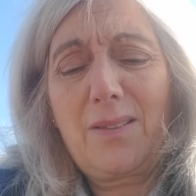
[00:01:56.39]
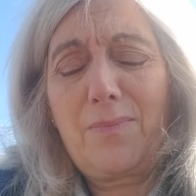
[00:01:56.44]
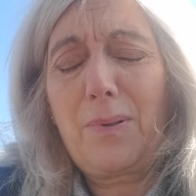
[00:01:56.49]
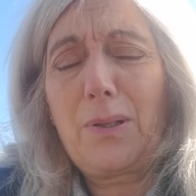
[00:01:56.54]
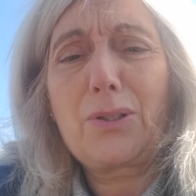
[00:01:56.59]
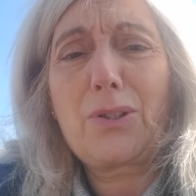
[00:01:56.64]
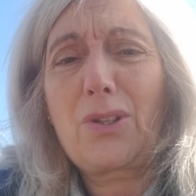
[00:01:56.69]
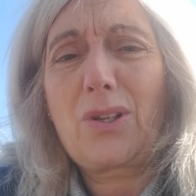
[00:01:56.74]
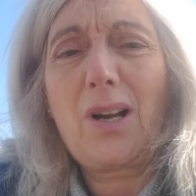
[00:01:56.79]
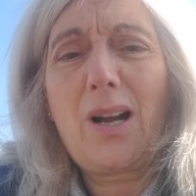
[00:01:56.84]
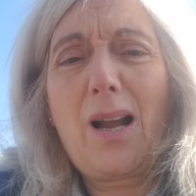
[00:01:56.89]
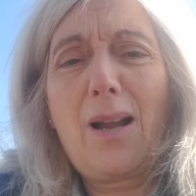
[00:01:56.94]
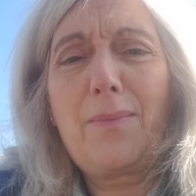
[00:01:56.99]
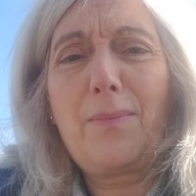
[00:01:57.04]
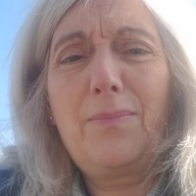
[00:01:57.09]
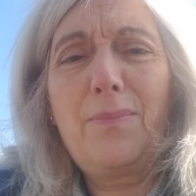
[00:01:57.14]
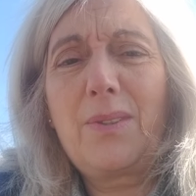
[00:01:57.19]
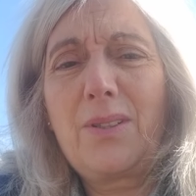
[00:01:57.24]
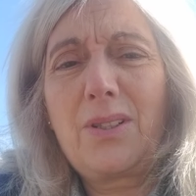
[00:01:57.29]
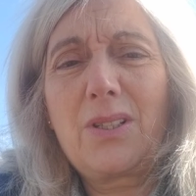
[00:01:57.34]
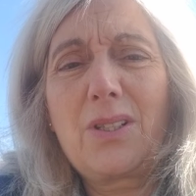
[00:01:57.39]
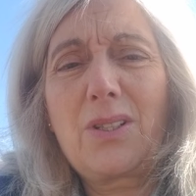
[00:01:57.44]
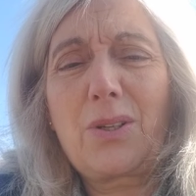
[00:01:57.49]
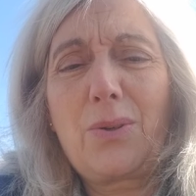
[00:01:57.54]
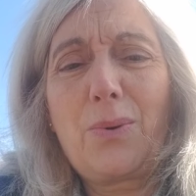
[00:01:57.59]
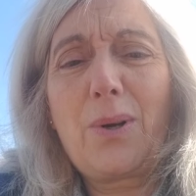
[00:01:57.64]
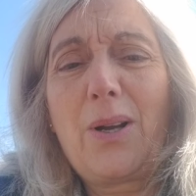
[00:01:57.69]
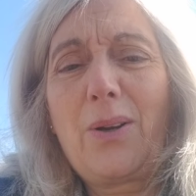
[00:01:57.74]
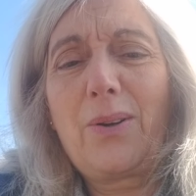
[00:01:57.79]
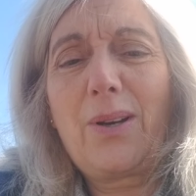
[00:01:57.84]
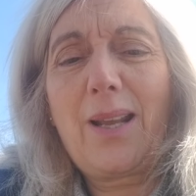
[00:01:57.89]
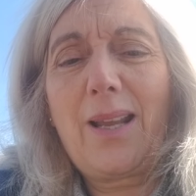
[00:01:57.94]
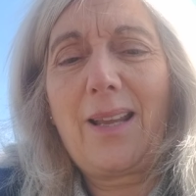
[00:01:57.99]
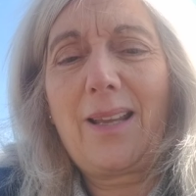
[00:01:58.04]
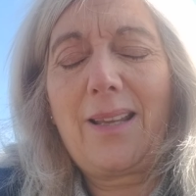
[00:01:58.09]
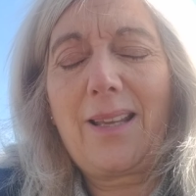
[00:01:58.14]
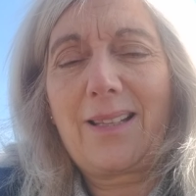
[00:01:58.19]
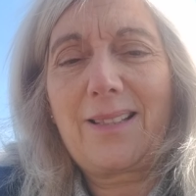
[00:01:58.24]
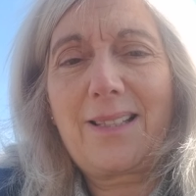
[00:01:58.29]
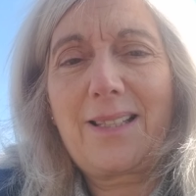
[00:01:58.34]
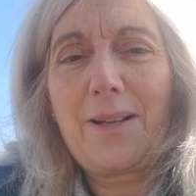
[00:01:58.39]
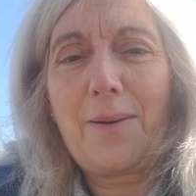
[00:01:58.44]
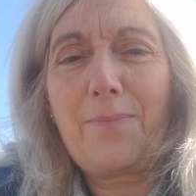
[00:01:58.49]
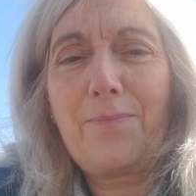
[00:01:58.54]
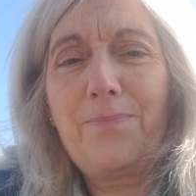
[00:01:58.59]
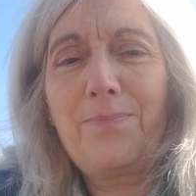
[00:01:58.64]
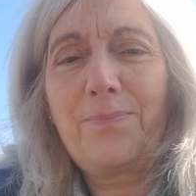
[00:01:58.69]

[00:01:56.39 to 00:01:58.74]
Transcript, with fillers: prescribe, just go out and get some.